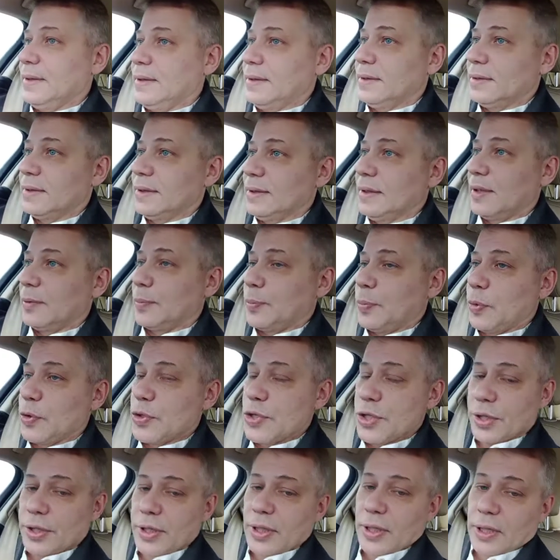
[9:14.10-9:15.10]
So they're
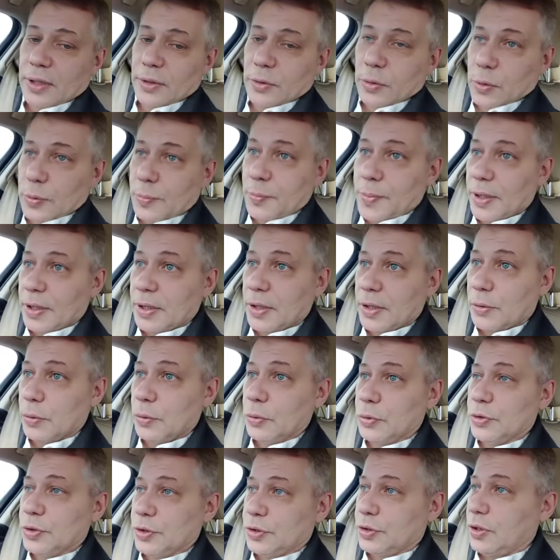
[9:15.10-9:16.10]
pushing toward
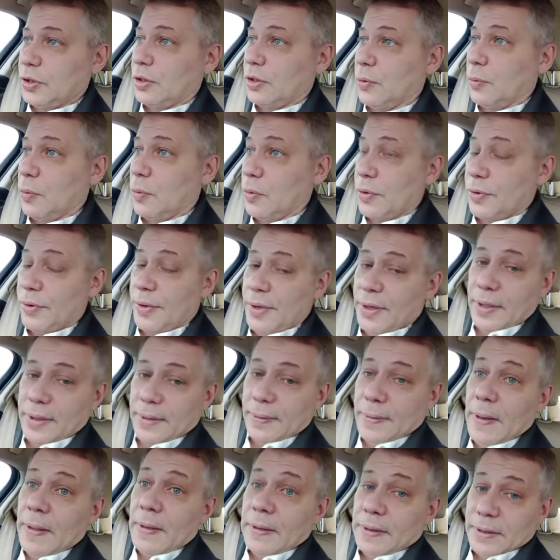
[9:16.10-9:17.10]
Belarus to start a war there.